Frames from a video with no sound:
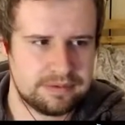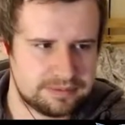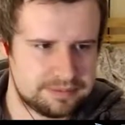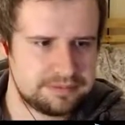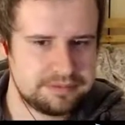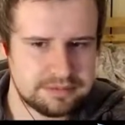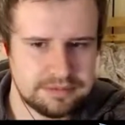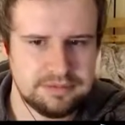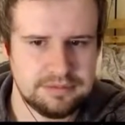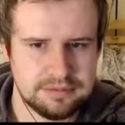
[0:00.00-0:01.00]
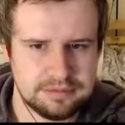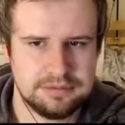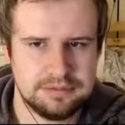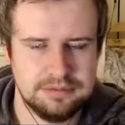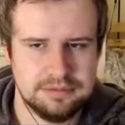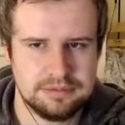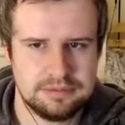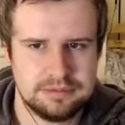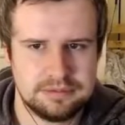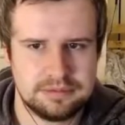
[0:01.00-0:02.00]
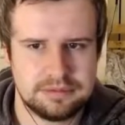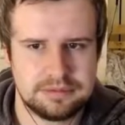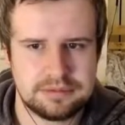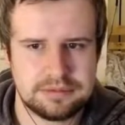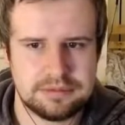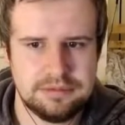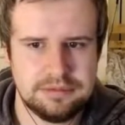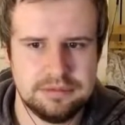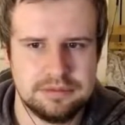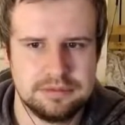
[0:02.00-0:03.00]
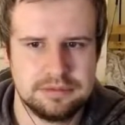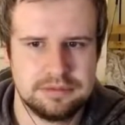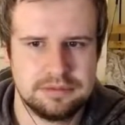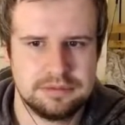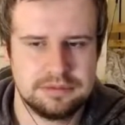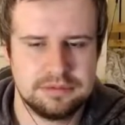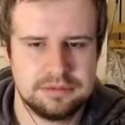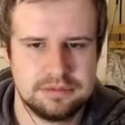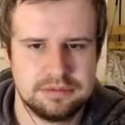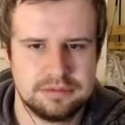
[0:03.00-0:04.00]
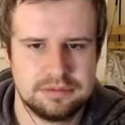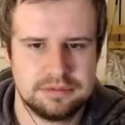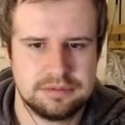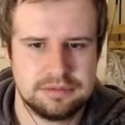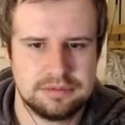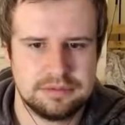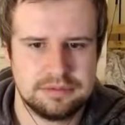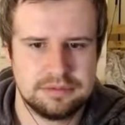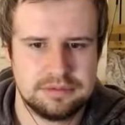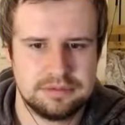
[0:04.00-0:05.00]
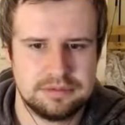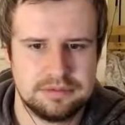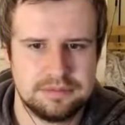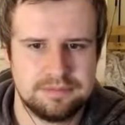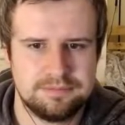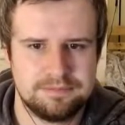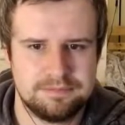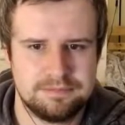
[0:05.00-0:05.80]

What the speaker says: The person shown says nothing.